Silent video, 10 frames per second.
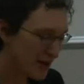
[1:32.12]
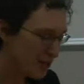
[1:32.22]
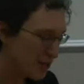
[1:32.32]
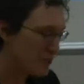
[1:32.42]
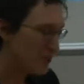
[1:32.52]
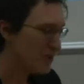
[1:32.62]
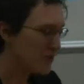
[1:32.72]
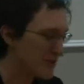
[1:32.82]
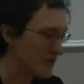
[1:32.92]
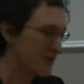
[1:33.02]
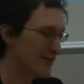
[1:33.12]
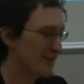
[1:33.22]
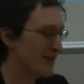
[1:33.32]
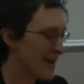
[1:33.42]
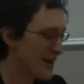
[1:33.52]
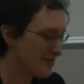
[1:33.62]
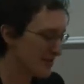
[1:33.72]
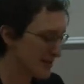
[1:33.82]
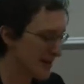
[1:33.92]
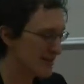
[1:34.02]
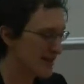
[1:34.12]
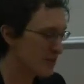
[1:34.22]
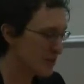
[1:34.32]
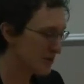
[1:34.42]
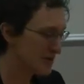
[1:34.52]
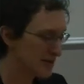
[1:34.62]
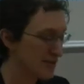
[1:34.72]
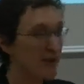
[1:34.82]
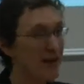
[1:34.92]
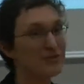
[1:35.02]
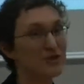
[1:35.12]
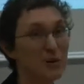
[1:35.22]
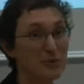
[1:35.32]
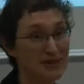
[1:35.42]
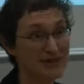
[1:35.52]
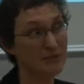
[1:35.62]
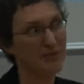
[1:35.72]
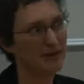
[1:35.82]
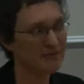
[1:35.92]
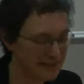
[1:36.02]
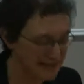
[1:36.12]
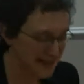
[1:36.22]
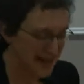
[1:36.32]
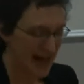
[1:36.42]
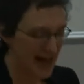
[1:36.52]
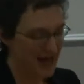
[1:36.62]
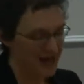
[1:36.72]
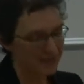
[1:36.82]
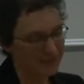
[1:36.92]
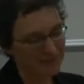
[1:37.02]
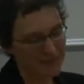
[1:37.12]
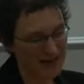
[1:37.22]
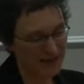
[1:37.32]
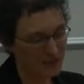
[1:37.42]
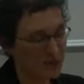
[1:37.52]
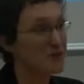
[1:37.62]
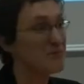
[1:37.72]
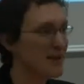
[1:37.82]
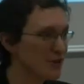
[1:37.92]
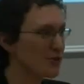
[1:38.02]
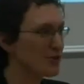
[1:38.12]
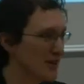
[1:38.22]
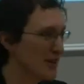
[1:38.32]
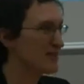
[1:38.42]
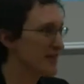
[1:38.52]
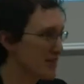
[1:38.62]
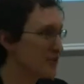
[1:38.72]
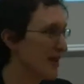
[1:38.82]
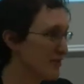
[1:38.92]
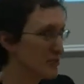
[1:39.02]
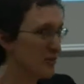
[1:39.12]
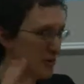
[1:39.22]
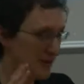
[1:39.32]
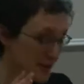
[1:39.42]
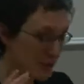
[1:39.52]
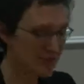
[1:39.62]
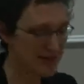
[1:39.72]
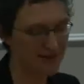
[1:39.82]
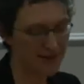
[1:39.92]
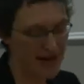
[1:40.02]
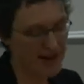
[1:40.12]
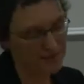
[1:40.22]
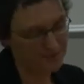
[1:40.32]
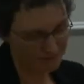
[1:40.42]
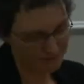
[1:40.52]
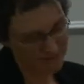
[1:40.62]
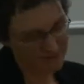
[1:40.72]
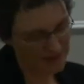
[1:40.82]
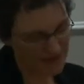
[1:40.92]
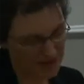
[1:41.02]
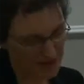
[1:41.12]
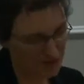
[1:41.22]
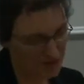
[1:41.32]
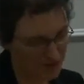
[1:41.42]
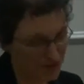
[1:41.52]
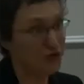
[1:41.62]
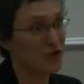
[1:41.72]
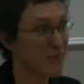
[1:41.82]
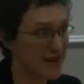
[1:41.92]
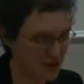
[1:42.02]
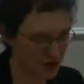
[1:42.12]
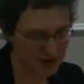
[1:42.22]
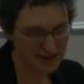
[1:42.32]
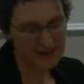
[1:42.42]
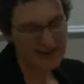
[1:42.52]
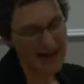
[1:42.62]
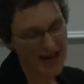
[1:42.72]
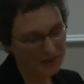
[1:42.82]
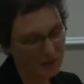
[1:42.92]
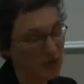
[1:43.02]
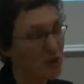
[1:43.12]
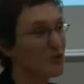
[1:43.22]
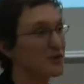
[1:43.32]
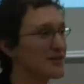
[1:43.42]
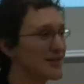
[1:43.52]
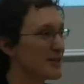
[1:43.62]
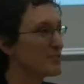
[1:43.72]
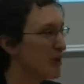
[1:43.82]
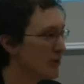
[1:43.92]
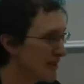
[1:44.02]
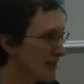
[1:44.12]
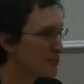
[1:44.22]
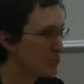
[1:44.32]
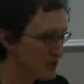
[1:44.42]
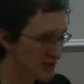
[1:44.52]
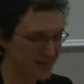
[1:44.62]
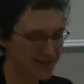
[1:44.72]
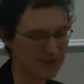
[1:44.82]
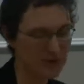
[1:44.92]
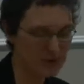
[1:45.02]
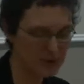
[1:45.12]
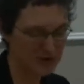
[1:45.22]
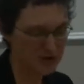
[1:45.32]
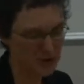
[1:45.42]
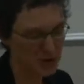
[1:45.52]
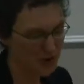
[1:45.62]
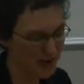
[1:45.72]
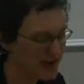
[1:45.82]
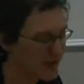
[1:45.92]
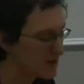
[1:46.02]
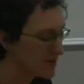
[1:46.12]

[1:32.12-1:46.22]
when we were starting our work, we said, well, we have to come up with something. If we're going to measure the creative sector, we have to come up with something to measure. We know it isn't perfect, but this is what we're going to go with. So the